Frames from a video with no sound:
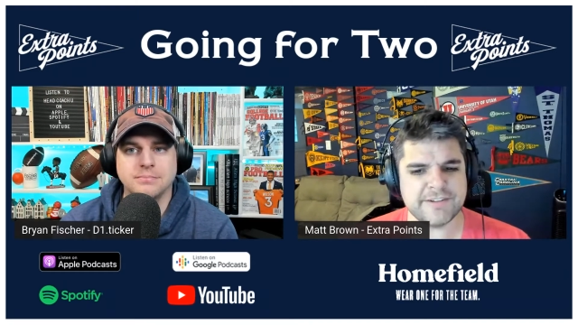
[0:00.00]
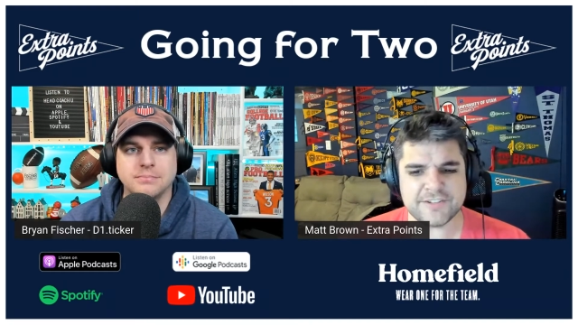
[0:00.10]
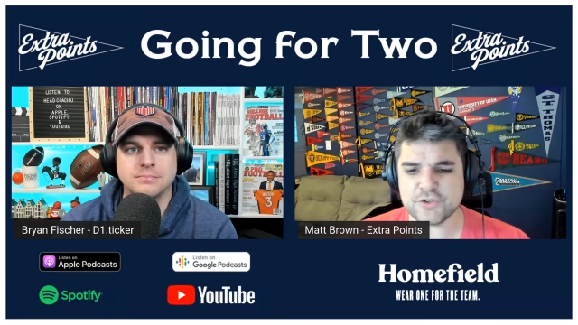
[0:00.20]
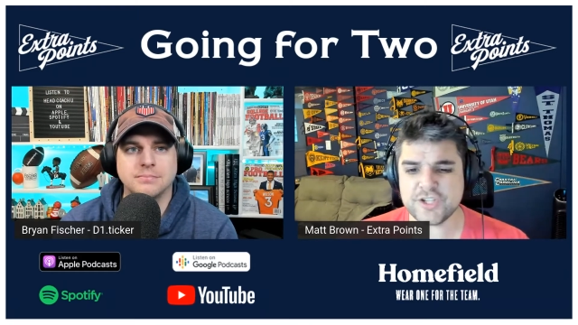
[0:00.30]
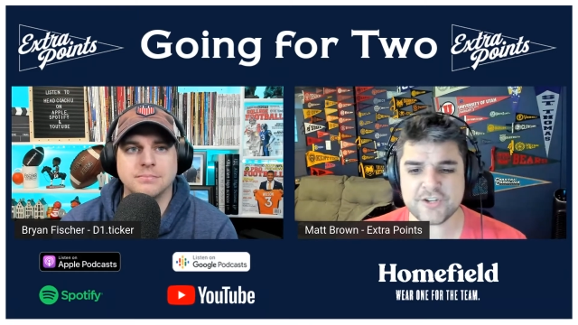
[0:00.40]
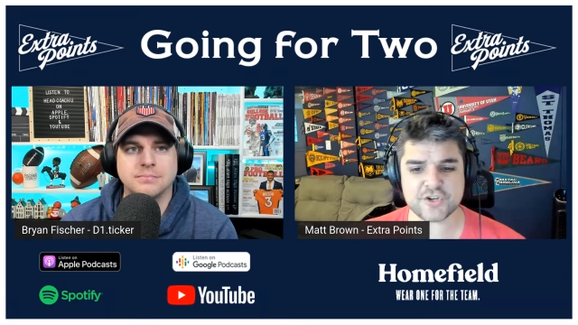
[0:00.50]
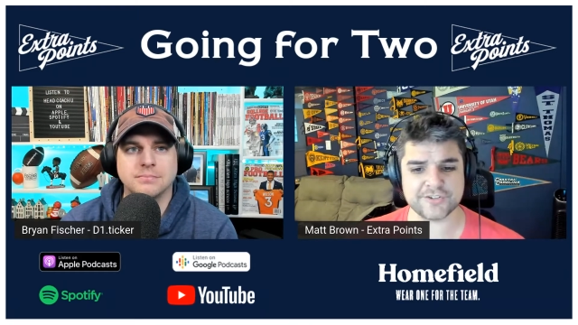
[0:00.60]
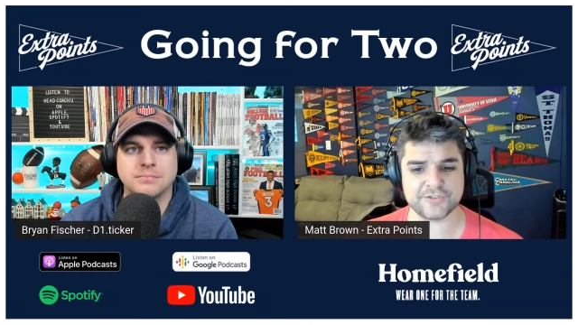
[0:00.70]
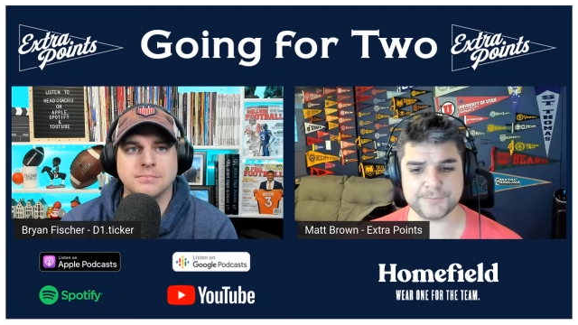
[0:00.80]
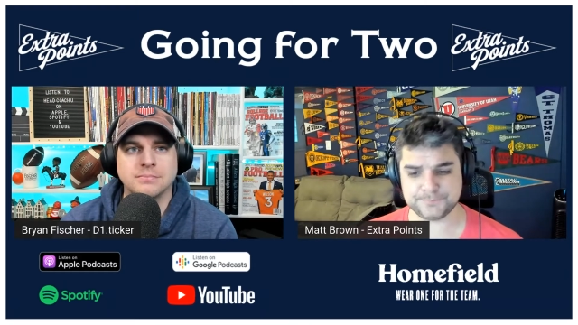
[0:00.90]
Speaker 1: They sell
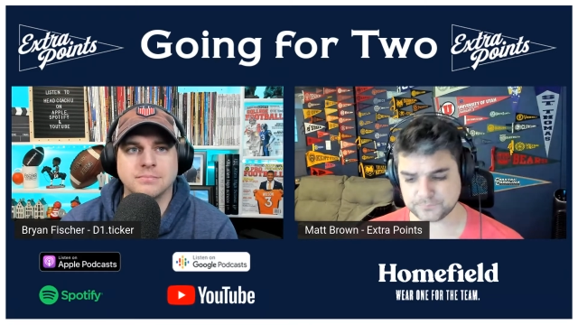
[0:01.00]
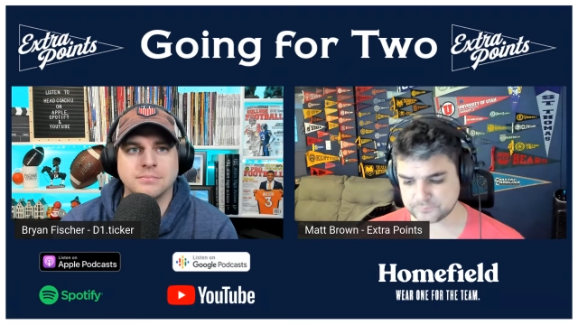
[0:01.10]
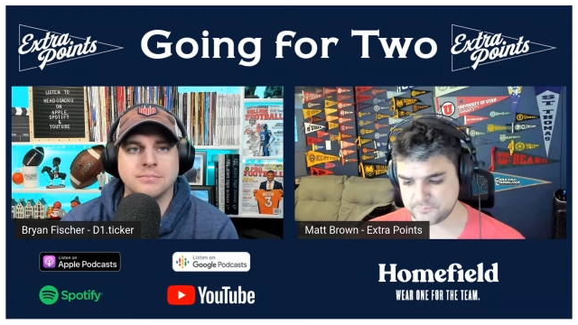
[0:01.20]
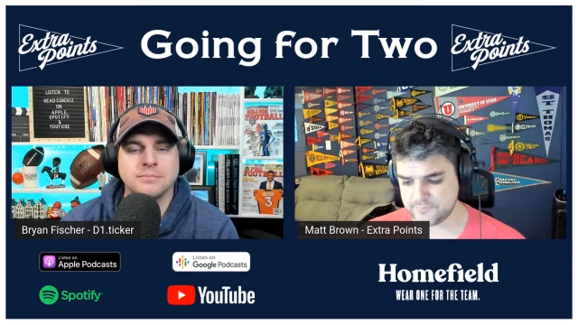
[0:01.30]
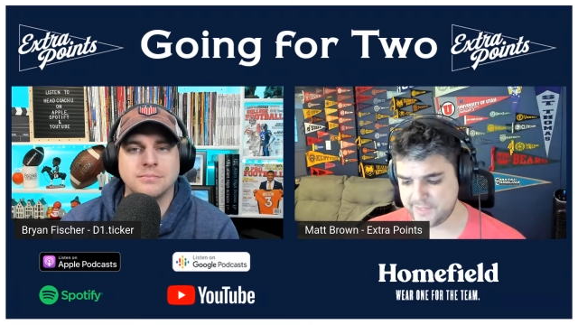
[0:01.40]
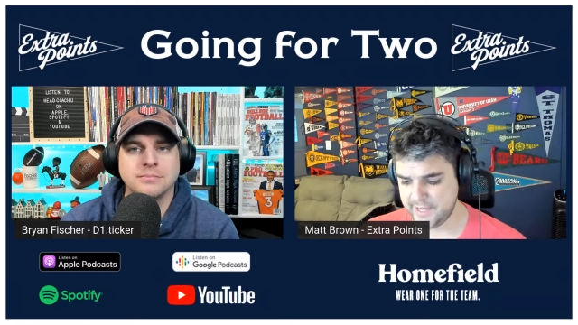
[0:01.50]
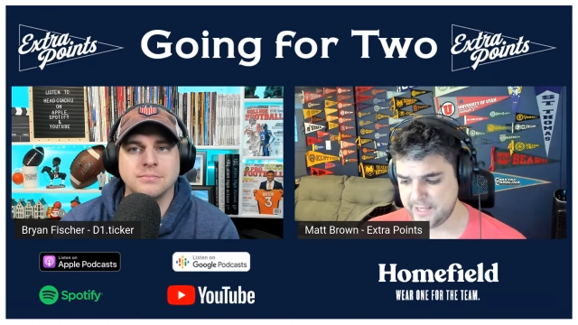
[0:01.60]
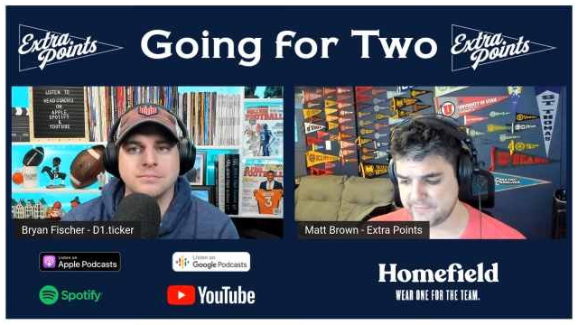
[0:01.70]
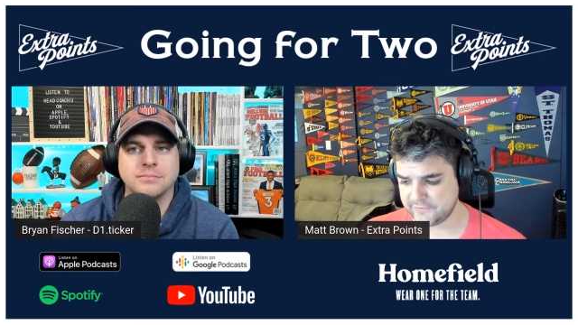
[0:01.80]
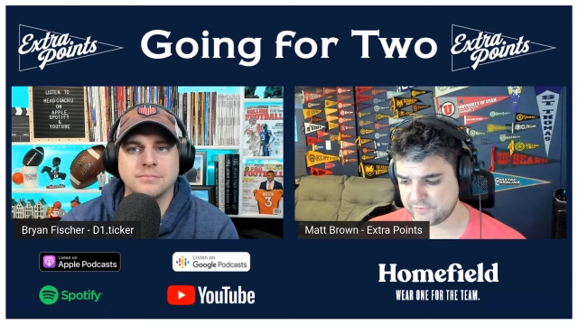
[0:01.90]
t-shirts,
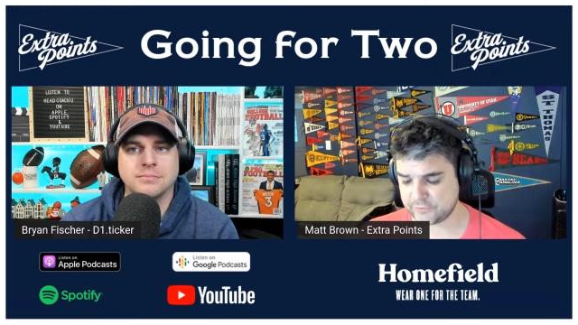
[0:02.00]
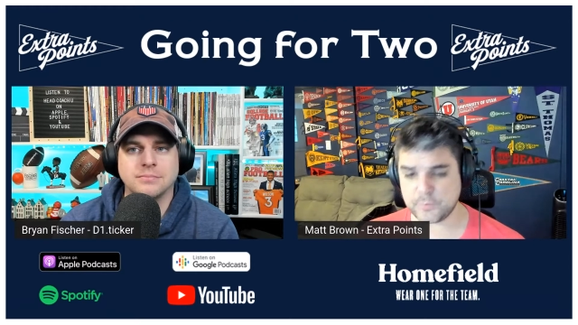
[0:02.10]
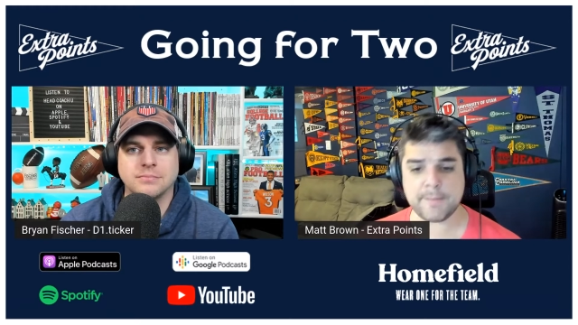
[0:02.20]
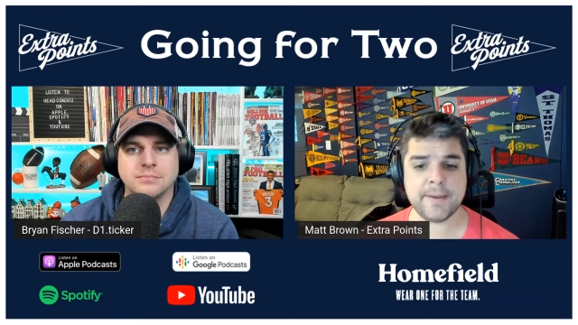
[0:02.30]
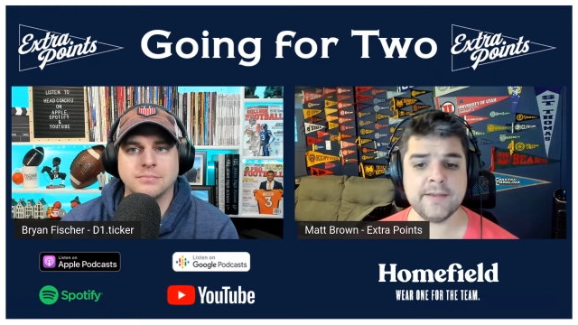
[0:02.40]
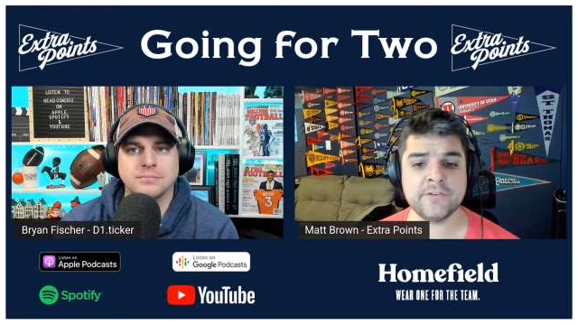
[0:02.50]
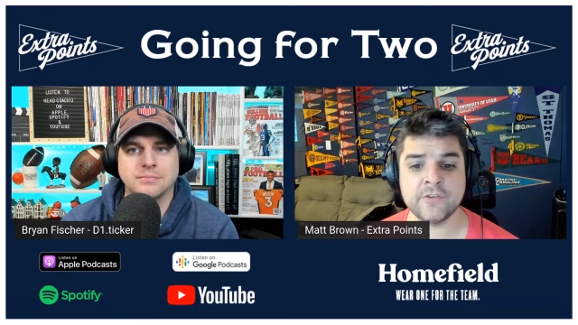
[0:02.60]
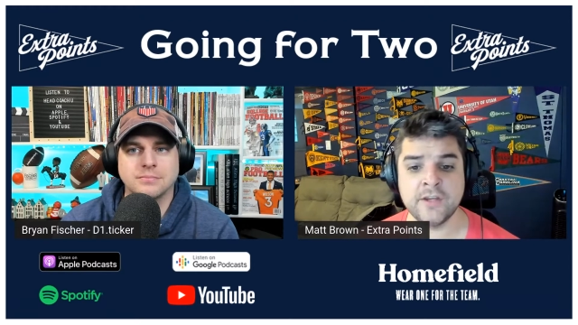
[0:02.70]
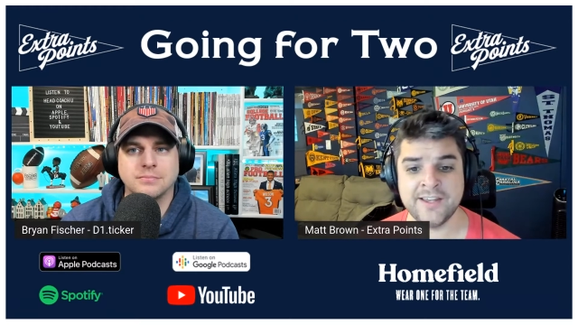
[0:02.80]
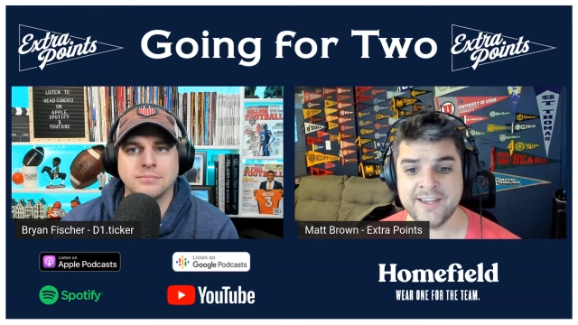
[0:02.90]
and they sell
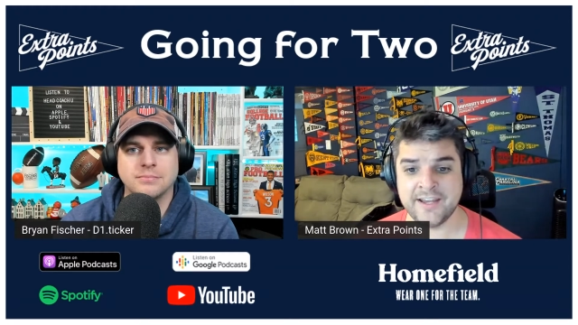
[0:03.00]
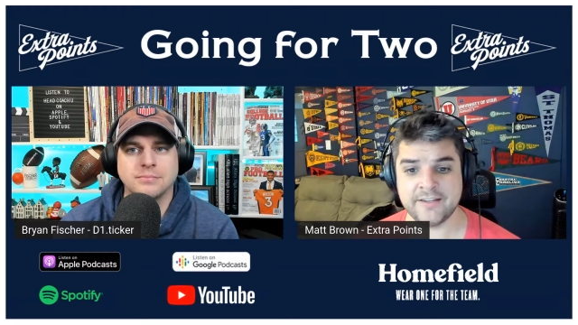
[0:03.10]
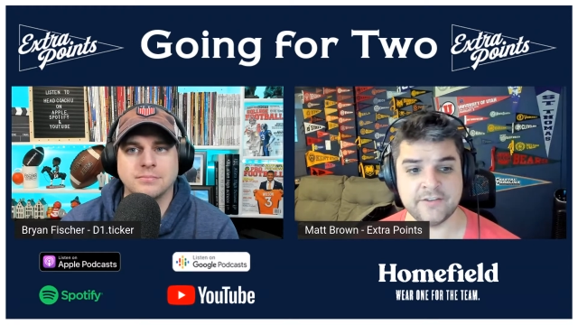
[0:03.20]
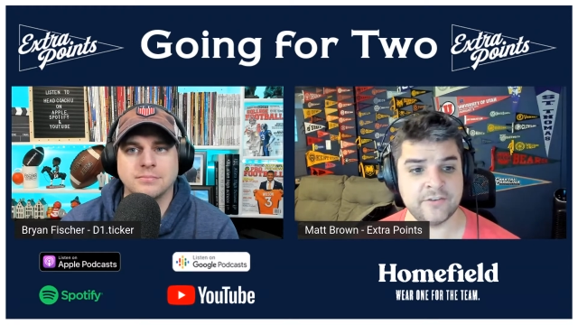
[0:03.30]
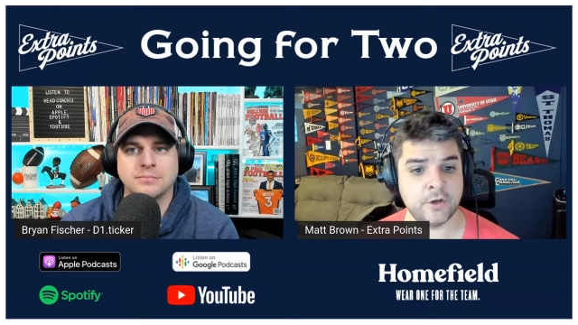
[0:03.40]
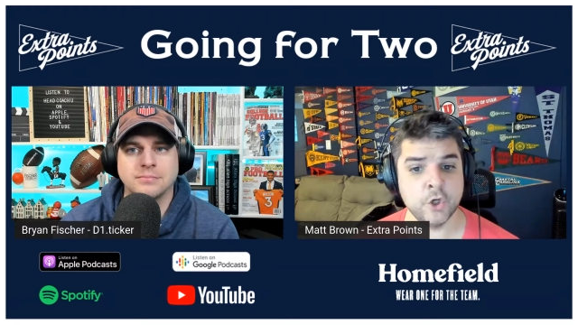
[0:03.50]
sweatpants, and they sell